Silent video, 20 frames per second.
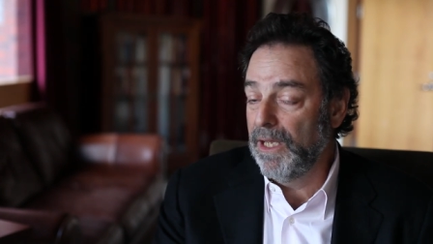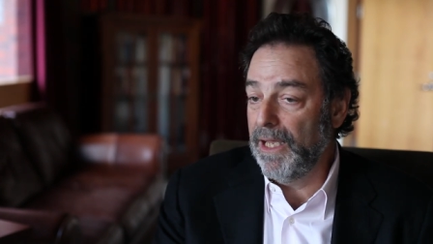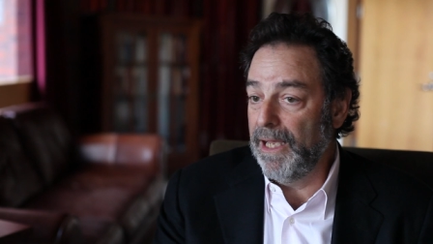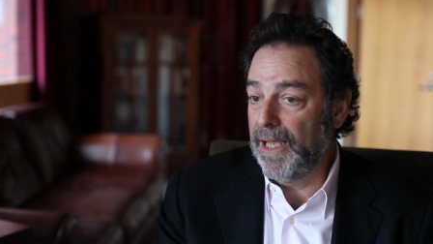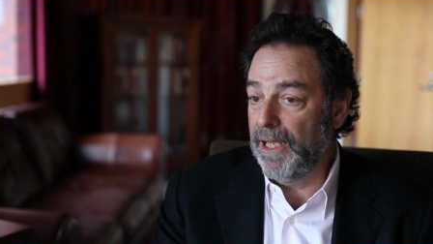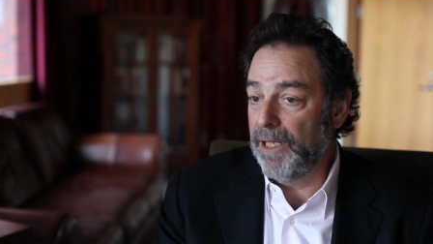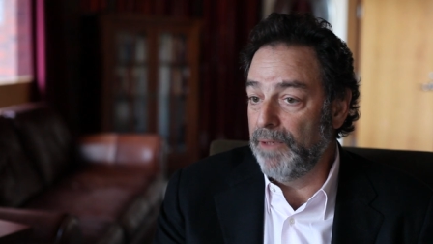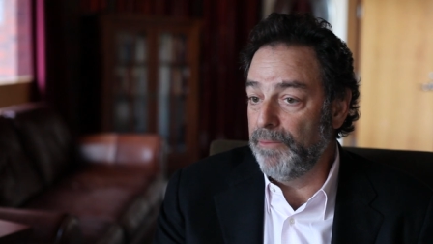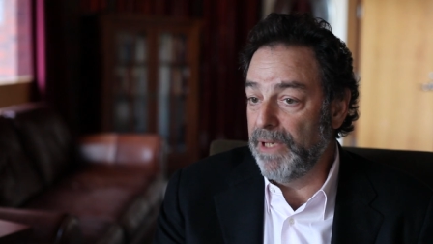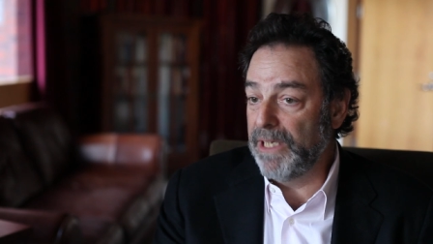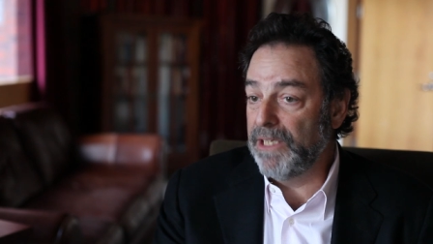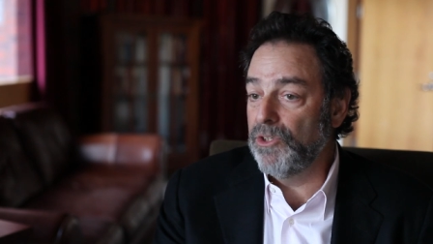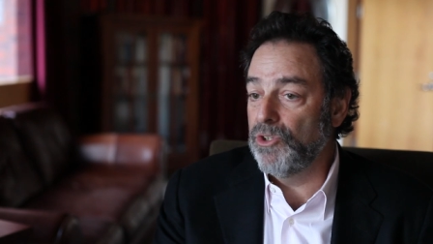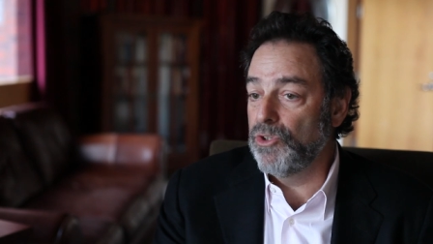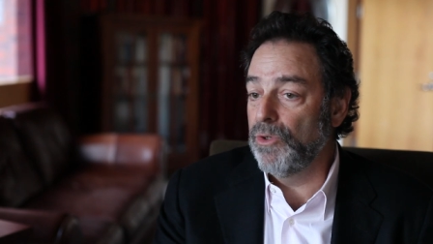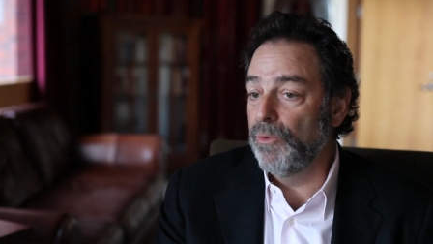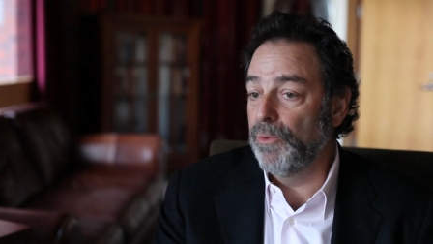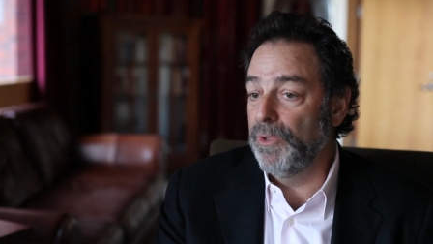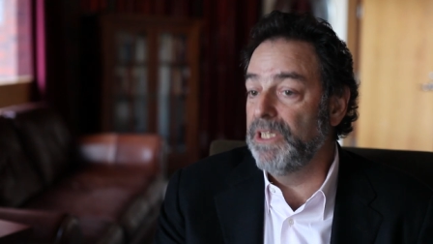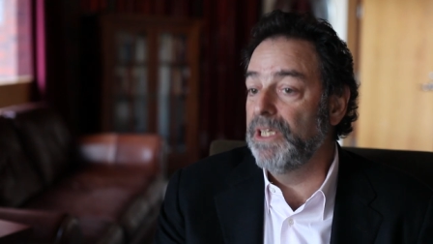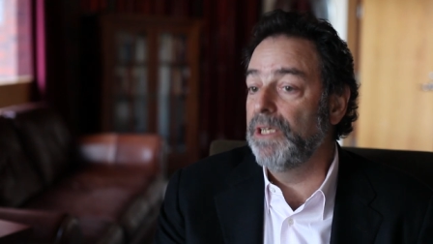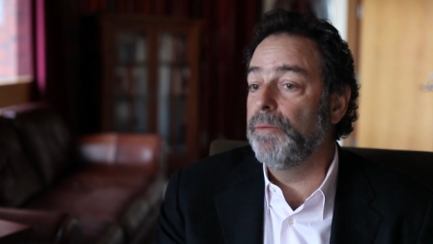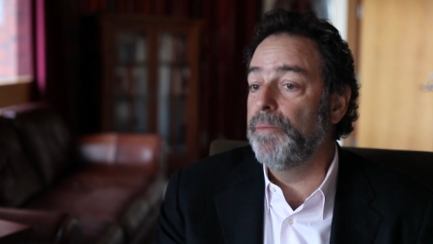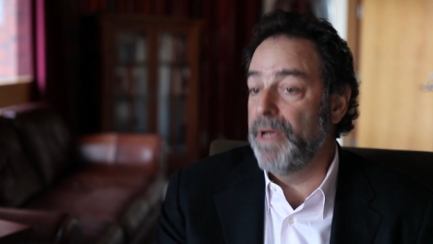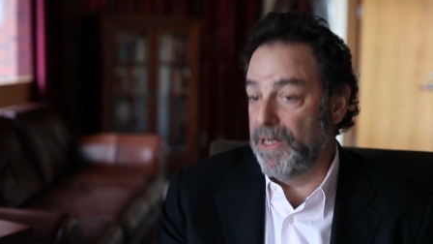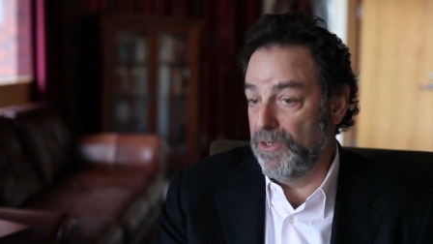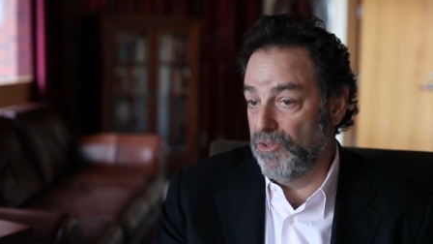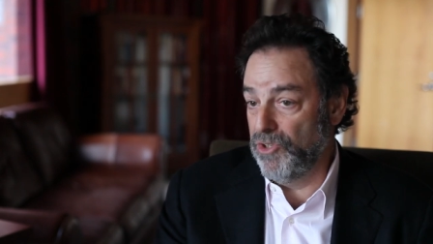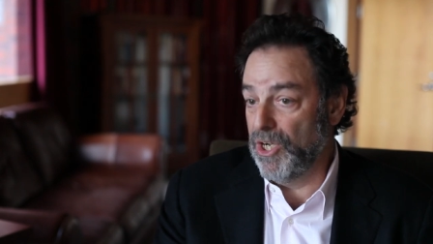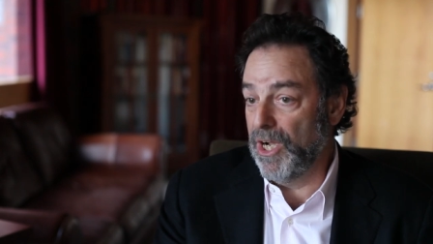and making sure we did a
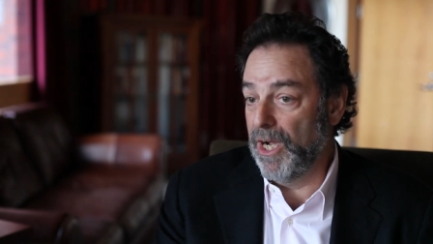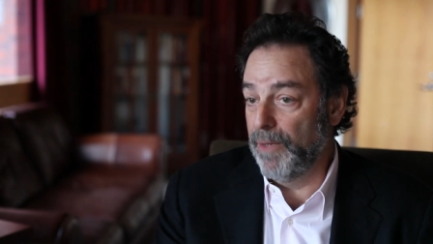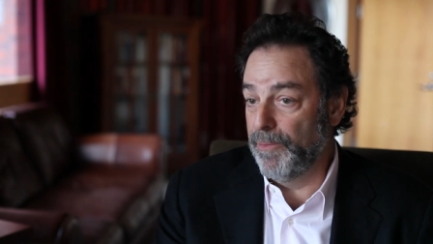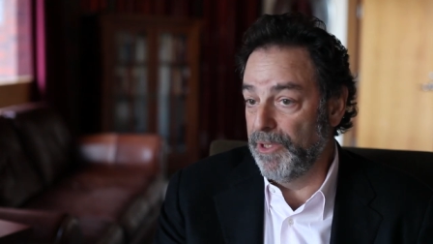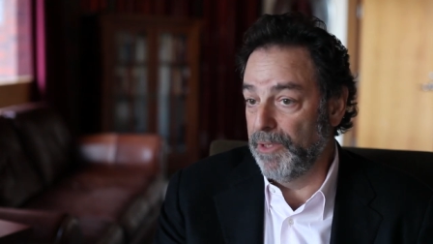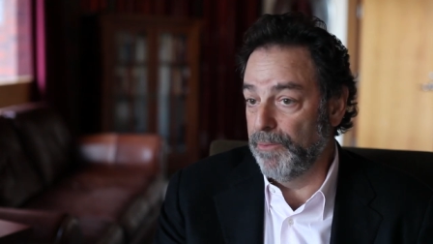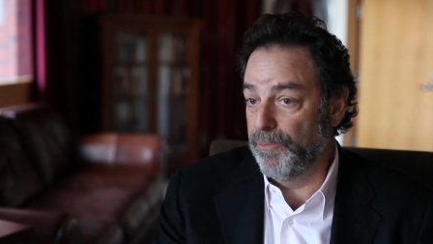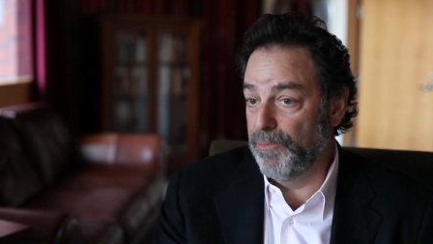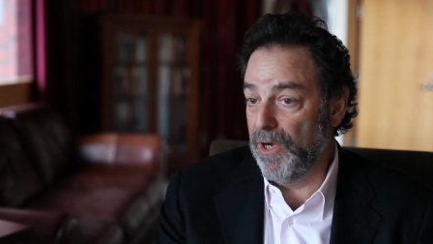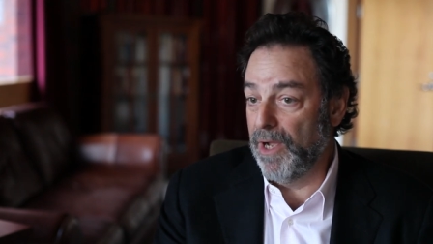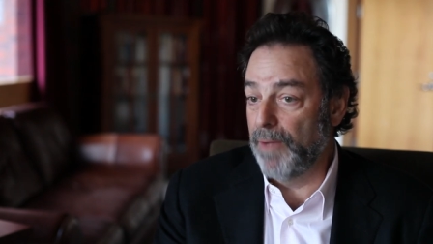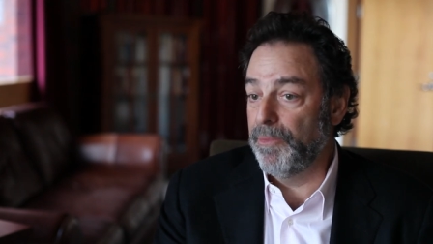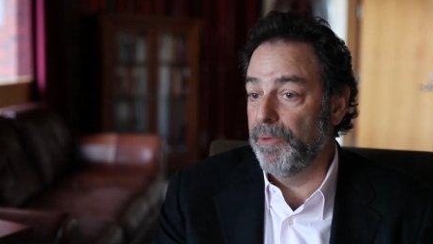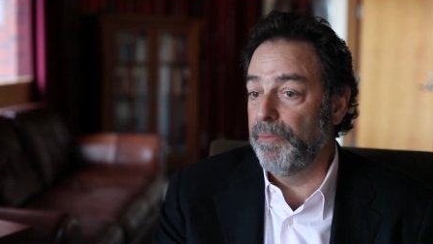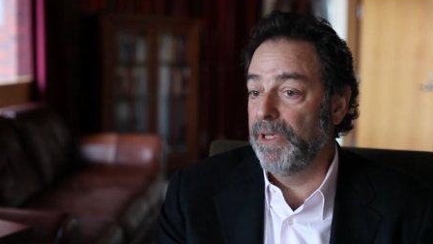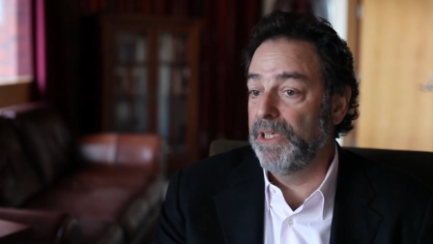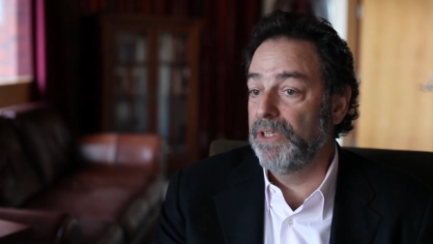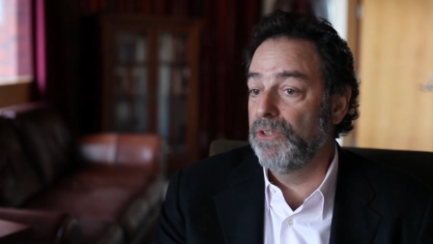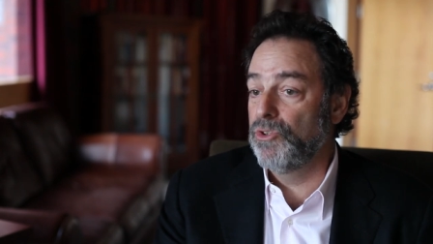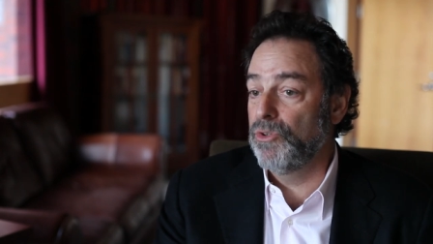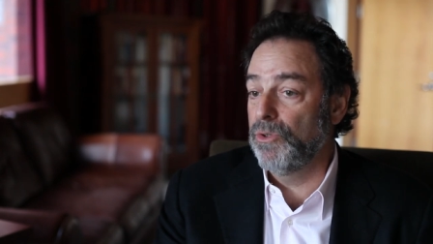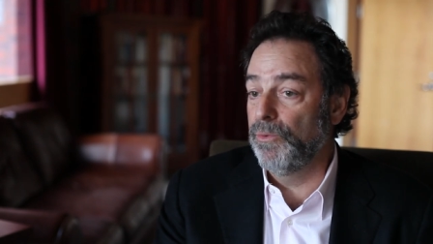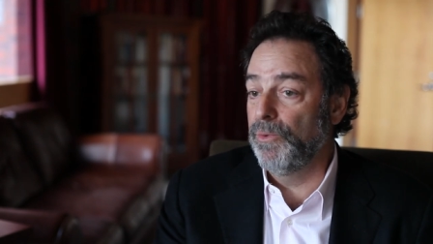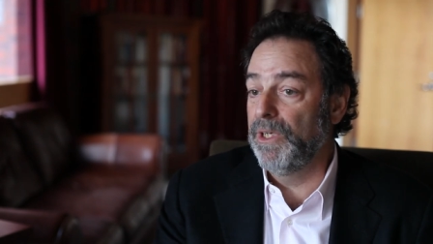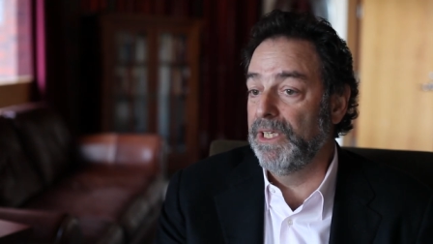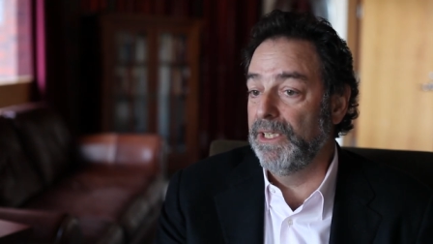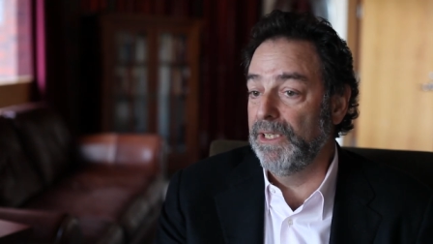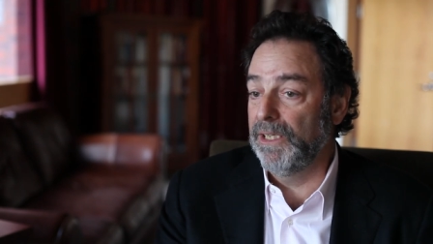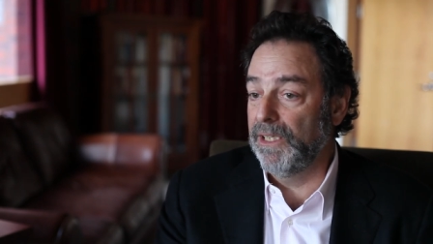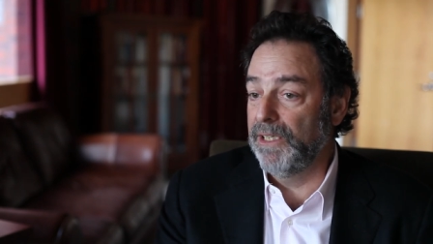better job in the prep and making sure
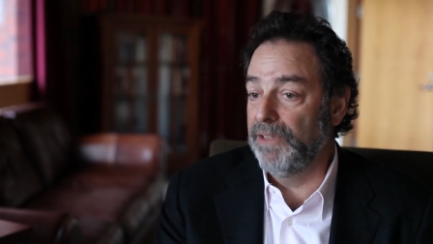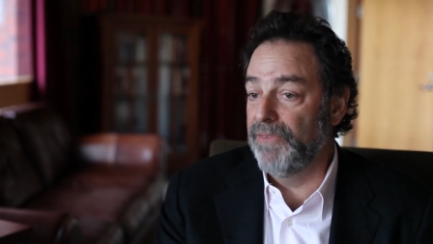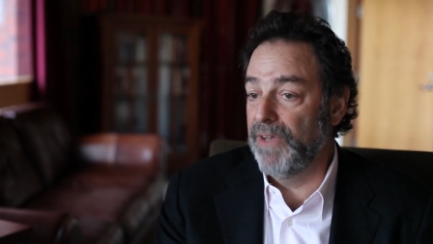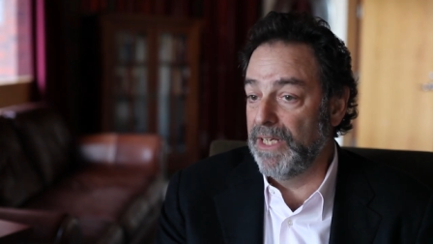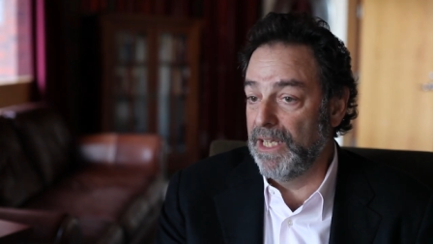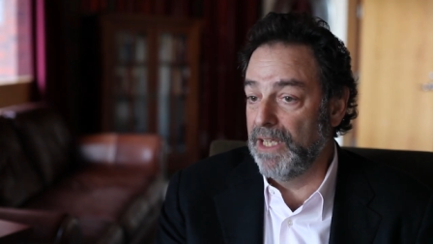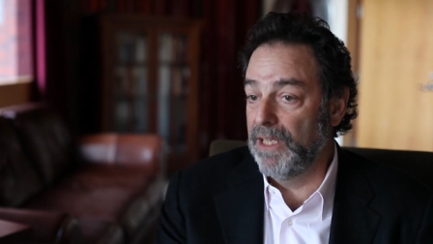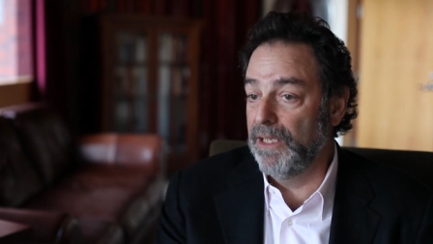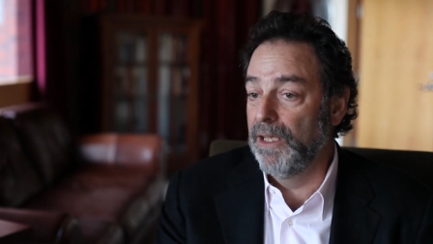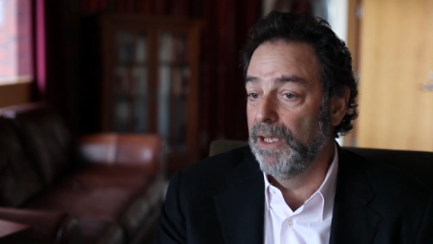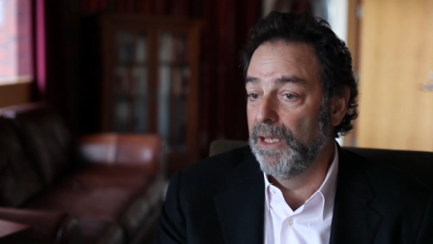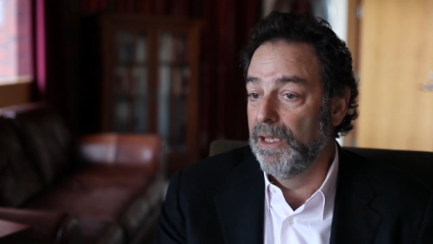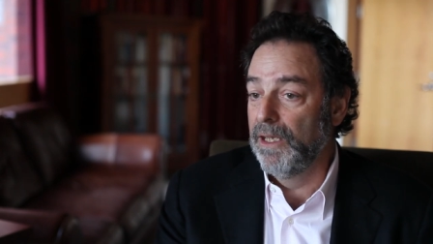we didn't leave any,